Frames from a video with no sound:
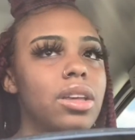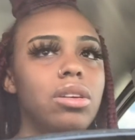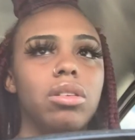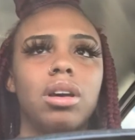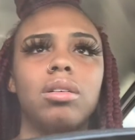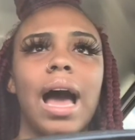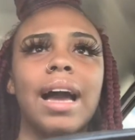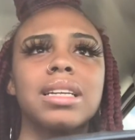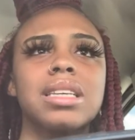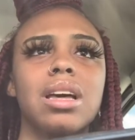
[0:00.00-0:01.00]
you know
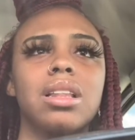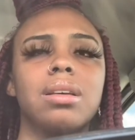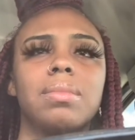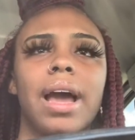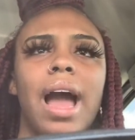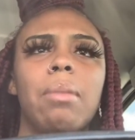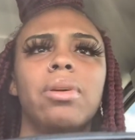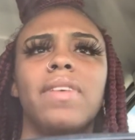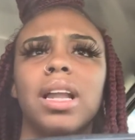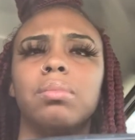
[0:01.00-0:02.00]
i could tell them like
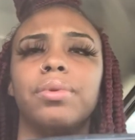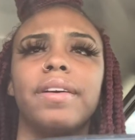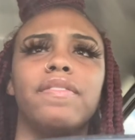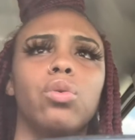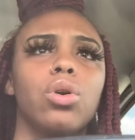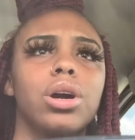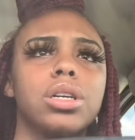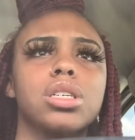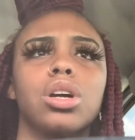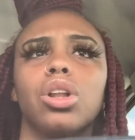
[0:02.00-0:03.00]
i'm available at
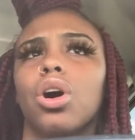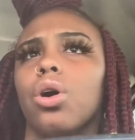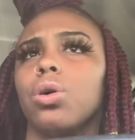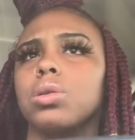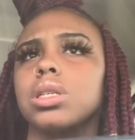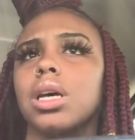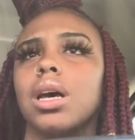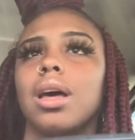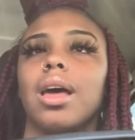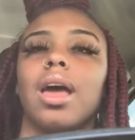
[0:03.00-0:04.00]
four to close
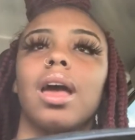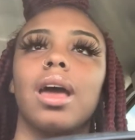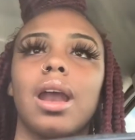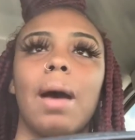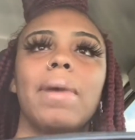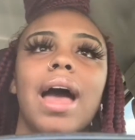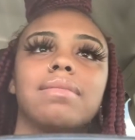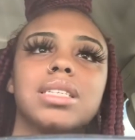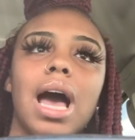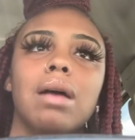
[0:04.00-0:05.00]
and i'm gonna
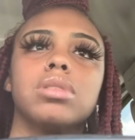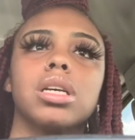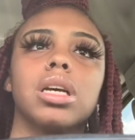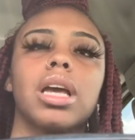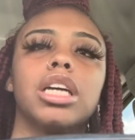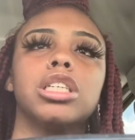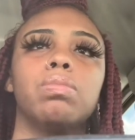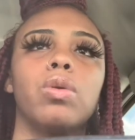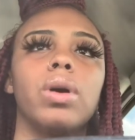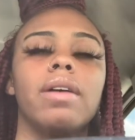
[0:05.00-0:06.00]
have time to catch
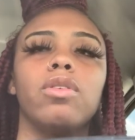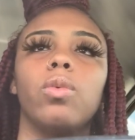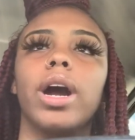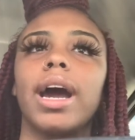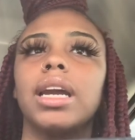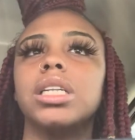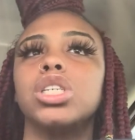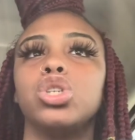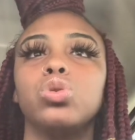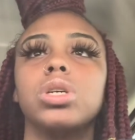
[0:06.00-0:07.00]
up on whatever work i need
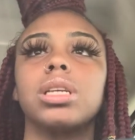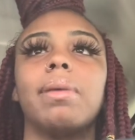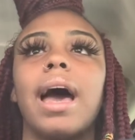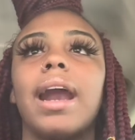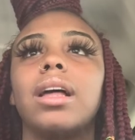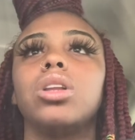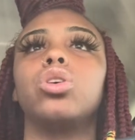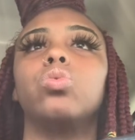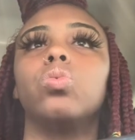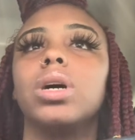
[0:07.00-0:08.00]
to do because i'm gonna have that
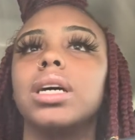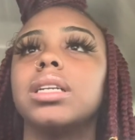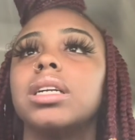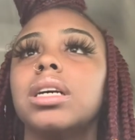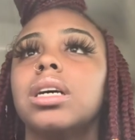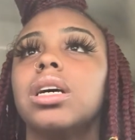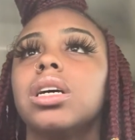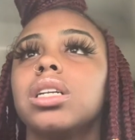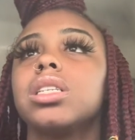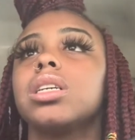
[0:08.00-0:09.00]
little one
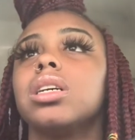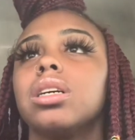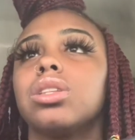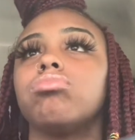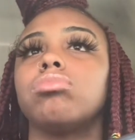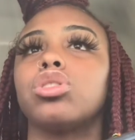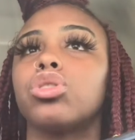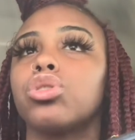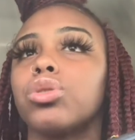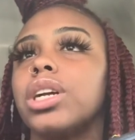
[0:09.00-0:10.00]
to
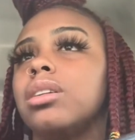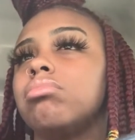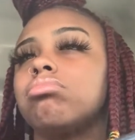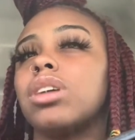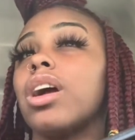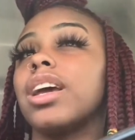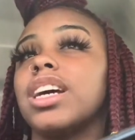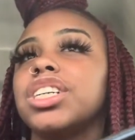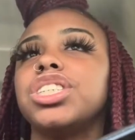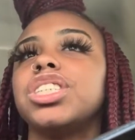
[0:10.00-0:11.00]
three
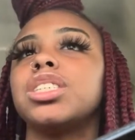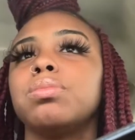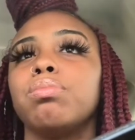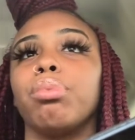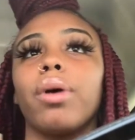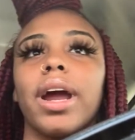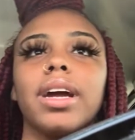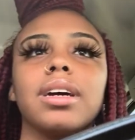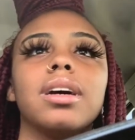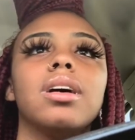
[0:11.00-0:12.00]
30 ish
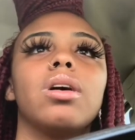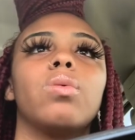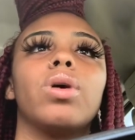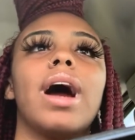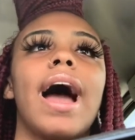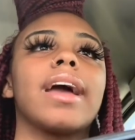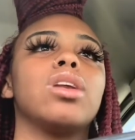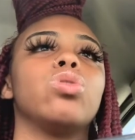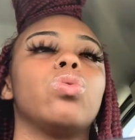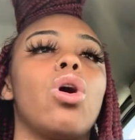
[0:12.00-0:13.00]
break where i
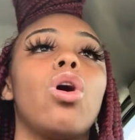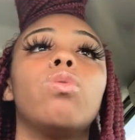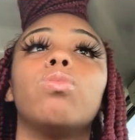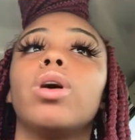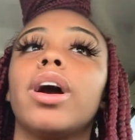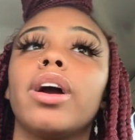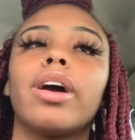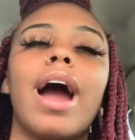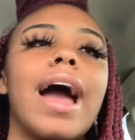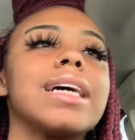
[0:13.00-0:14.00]
can do homework
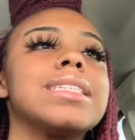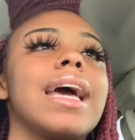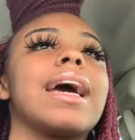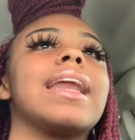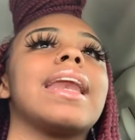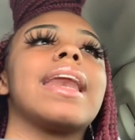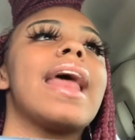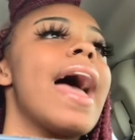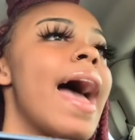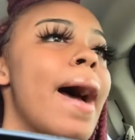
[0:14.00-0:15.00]
or i can take a
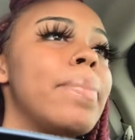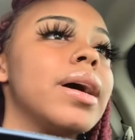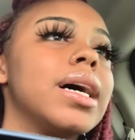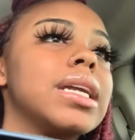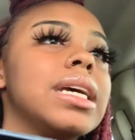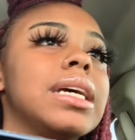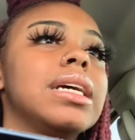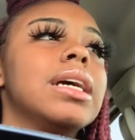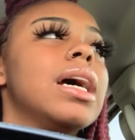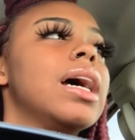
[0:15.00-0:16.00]
nap honey